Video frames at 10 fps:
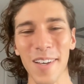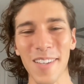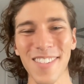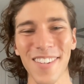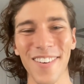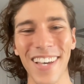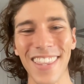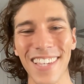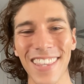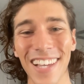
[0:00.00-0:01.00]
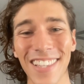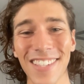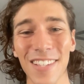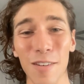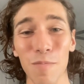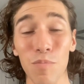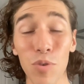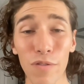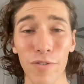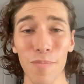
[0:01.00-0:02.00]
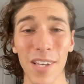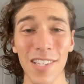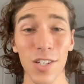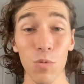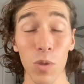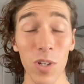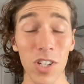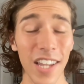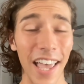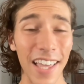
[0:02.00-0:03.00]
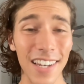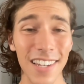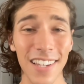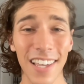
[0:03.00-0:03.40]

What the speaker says: So I think that's a beautiful message with which to end.